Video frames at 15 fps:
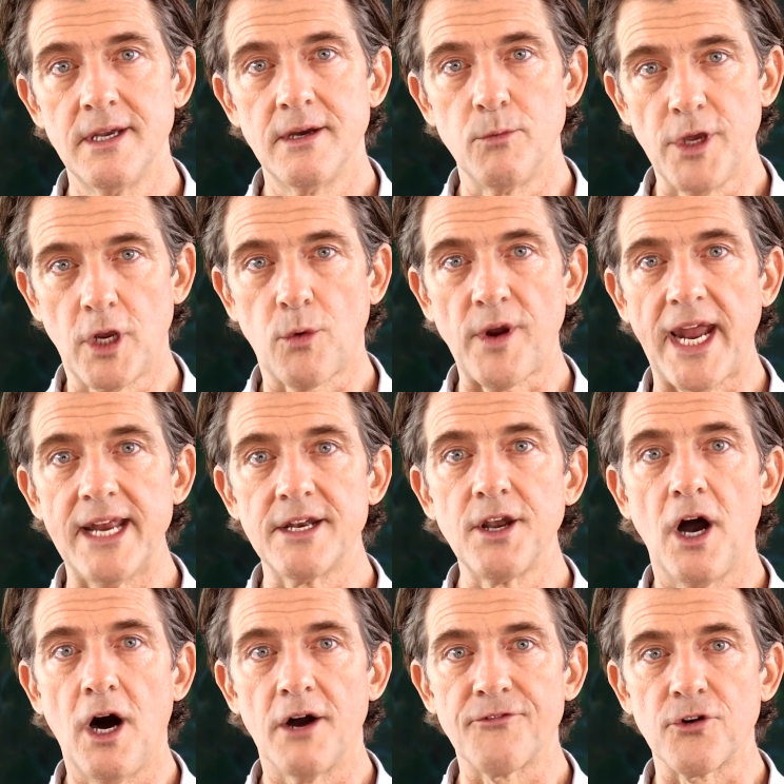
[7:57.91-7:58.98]
We create and
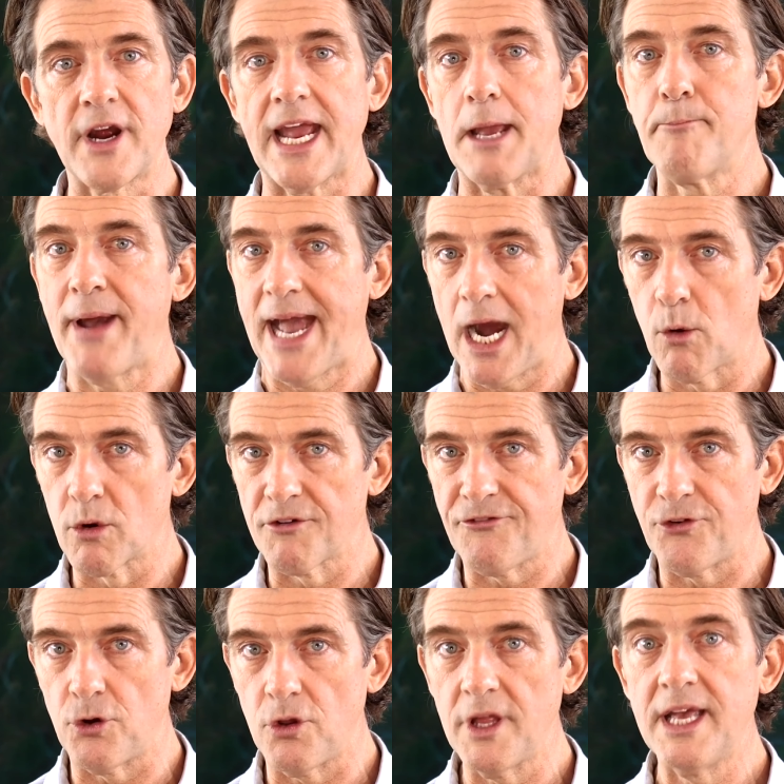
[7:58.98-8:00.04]
offer a
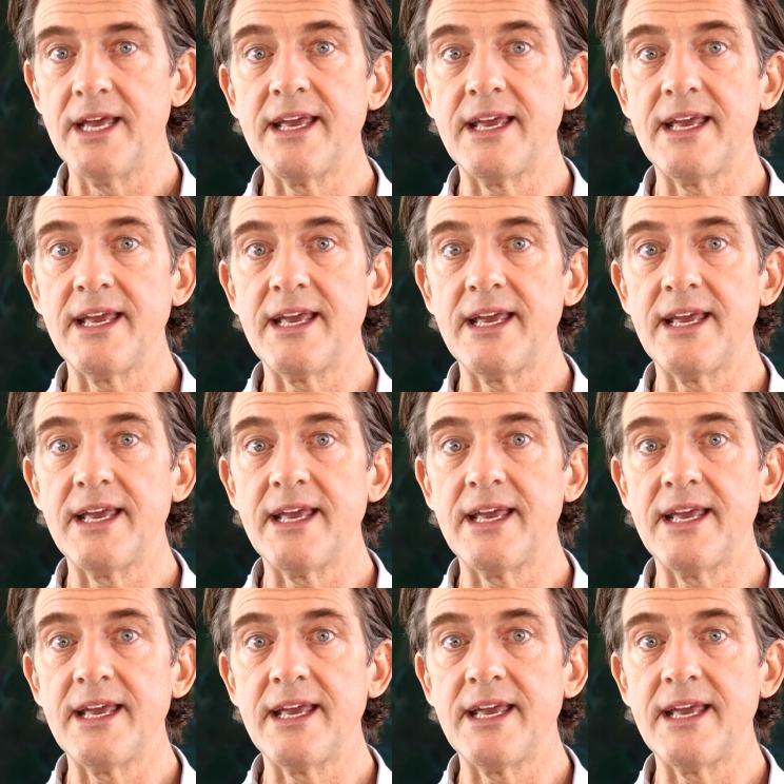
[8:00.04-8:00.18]
powerful,